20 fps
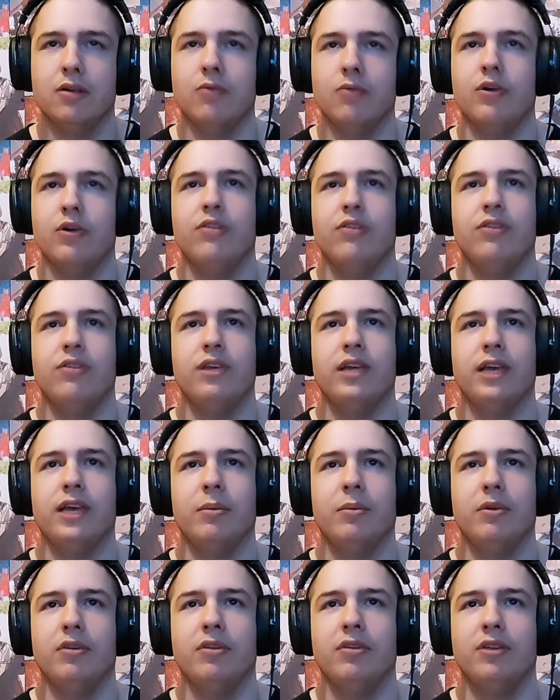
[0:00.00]
What is
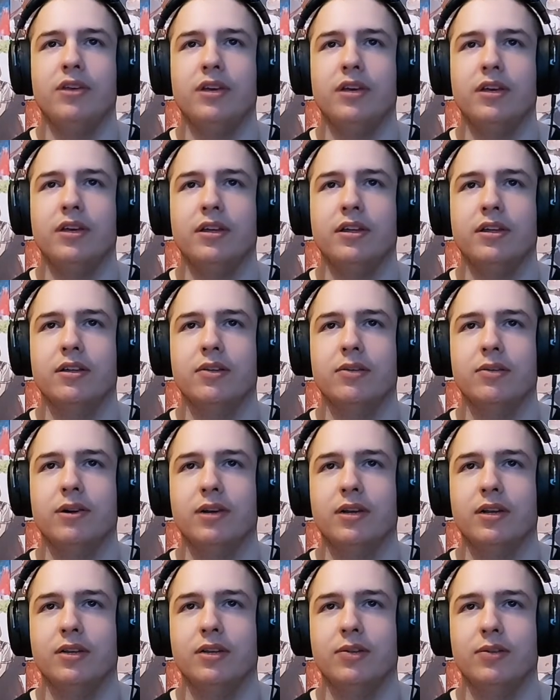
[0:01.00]
MBTI?
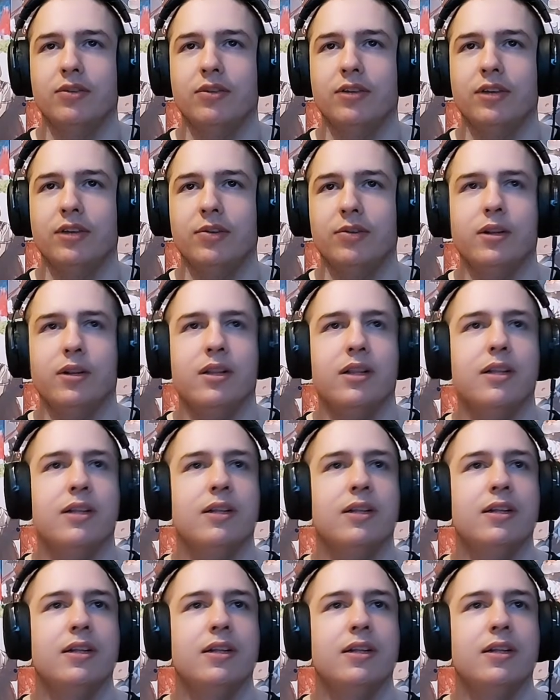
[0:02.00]
Well, we're starting well.